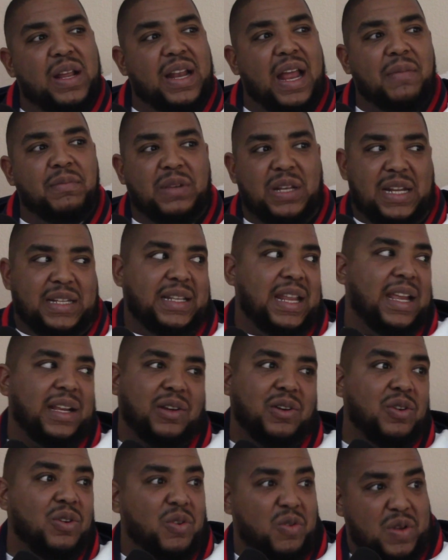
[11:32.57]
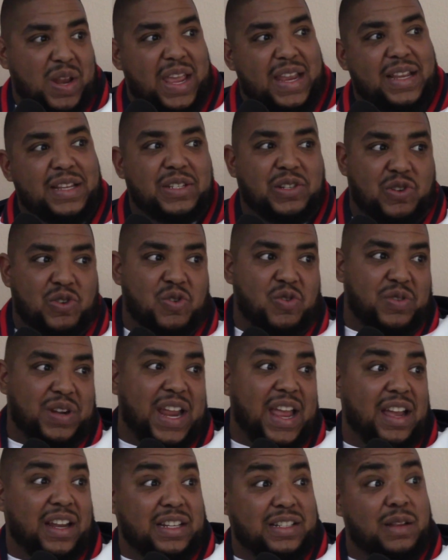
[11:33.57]
I'm gonna let that cool. Like it's cool
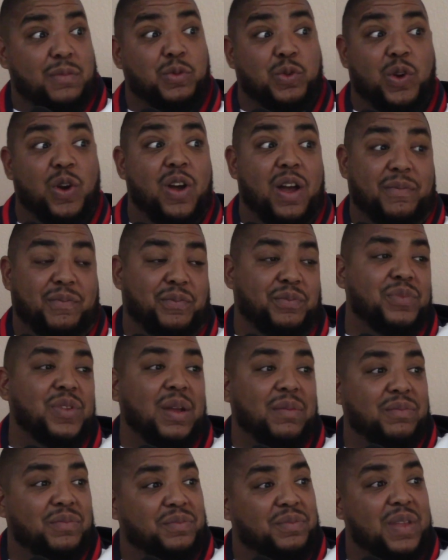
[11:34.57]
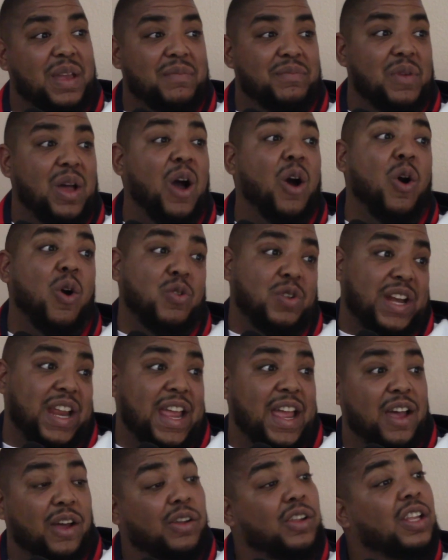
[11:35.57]
now because I'm grown. I'm old
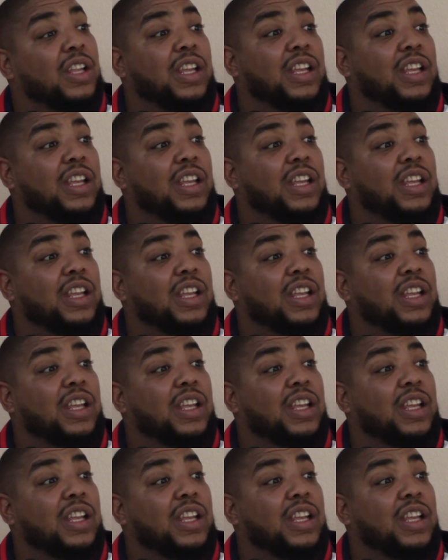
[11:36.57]
now.